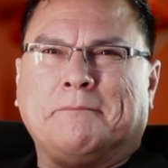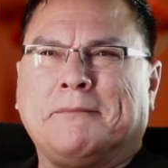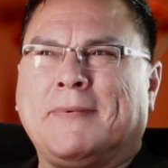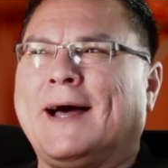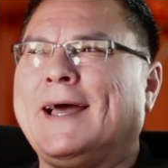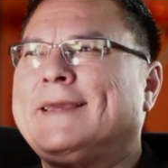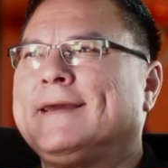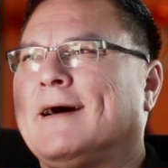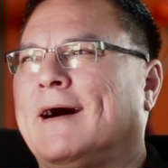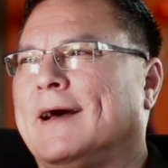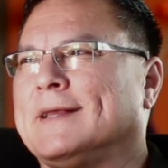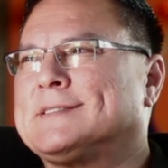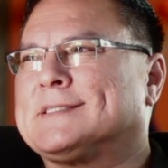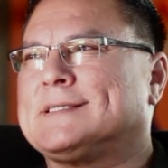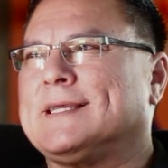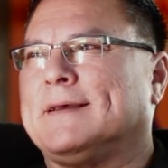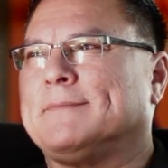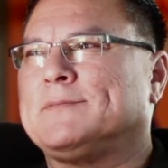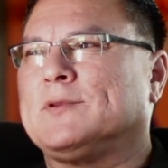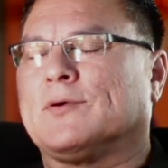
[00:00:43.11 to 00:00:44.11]
My
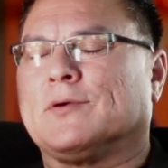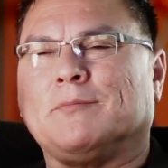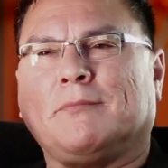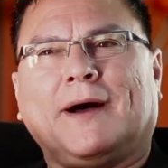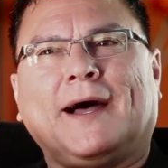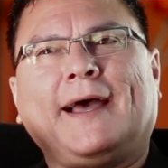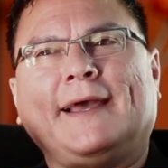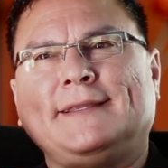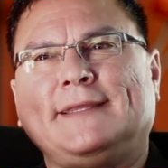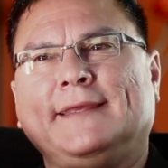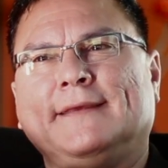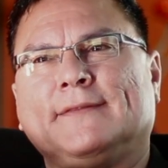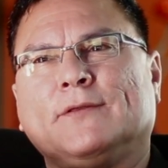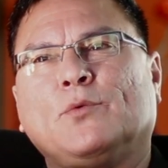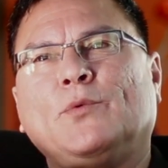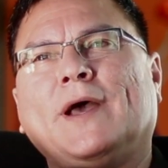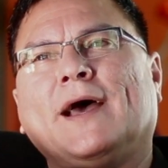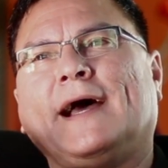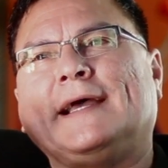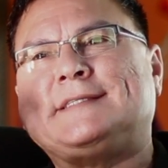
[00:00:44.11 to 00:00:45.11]
concept or my idea,
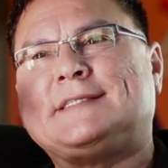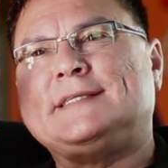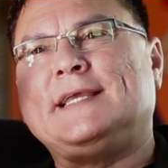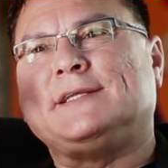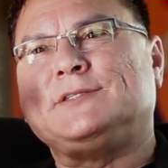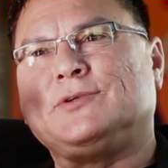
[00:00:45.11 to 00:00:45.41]
the way I see